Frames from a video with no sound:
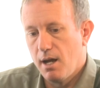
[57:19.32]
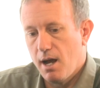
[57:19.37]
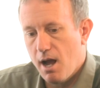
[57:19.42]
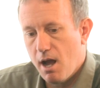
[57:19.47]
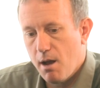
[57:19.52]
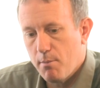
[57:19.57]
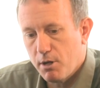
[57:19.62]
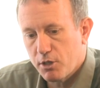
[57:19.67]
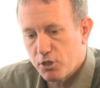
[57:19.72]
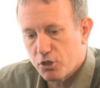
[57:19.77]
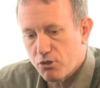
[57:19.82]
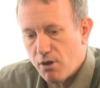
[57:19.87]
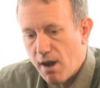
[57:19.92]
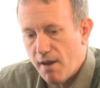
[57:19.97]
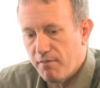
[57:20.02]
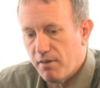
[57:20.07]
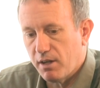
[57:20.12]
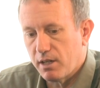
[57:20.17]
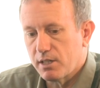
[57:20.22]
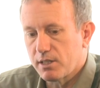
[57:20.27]
how much
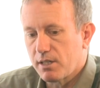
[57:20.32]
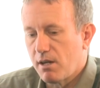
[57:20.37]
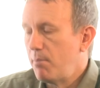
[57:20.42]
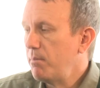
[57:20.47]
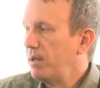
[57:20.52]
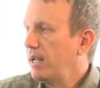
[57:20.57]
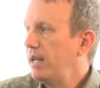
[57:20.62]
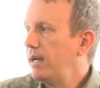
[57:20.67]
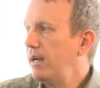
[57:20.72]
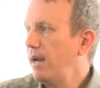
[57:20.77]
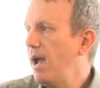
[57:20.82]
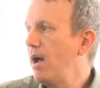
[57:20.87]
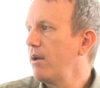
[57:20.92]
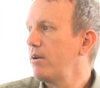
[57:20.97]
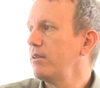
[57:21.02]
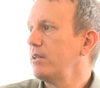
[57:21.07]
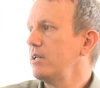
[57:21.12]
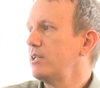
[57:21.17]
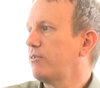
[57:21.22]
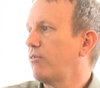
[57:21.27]
traffic is coming in and
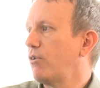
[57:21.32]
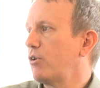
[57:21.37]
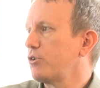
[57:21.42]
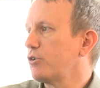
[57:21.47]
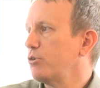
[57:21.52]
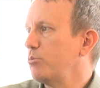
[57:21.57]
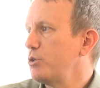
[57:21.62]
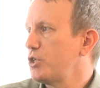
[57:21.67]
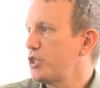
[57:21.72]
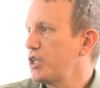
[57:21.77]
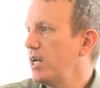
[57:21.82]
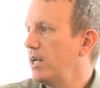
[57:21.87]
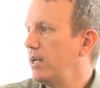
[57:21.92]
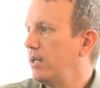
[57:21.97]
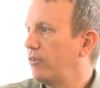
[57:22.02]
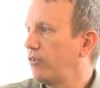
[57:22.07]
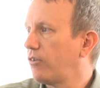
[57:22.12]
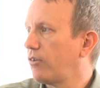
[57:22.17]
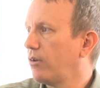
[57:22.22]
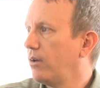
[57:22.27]
out of these virtual
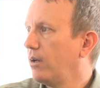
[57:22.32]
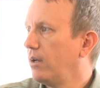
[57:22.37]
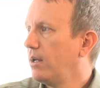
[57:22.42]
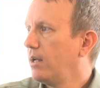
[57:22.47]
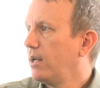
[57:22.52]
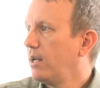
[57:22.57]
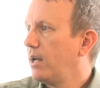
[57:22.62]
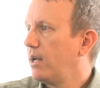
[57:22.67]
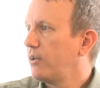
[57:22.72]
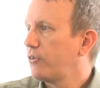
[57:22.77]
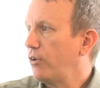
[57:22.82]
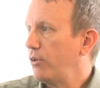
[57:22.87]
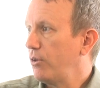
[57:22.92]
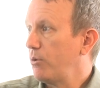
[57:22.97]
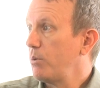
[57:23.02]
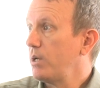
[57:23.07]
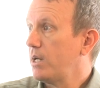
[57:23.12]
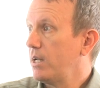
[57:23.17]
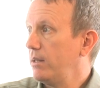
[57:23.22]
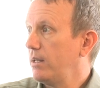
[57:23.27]
machines so
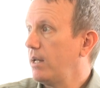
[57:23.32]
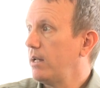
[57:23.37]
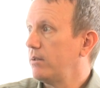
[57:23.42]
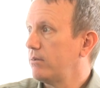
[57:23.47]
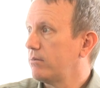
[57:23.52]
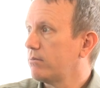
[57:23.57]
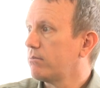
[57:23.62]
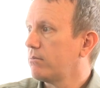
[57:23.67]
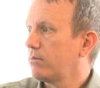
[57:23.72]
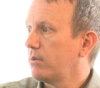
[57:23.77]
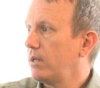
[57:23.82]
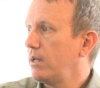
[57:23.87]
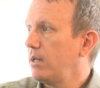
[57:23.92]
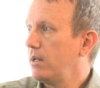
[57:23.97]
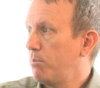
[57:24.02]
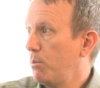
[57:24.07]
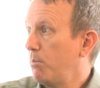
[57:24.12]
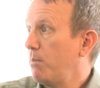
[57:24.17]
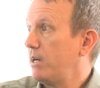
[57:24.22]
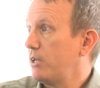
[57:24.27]
that we can then
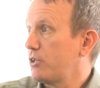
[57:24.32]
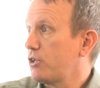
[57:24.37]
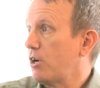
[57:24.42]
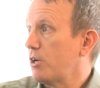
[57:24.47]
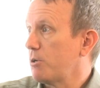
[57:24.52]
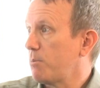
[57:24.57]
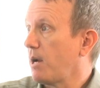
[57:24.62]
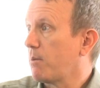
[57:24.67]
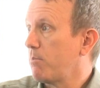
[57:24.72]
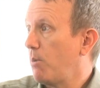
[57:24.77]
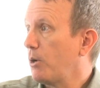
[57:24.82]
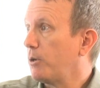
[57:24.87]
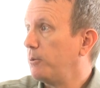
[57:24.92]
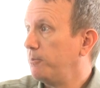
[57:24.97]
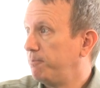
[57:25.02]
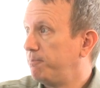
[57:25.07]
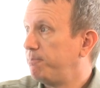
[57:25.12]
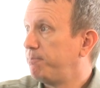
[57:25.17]
implement a chargeback model.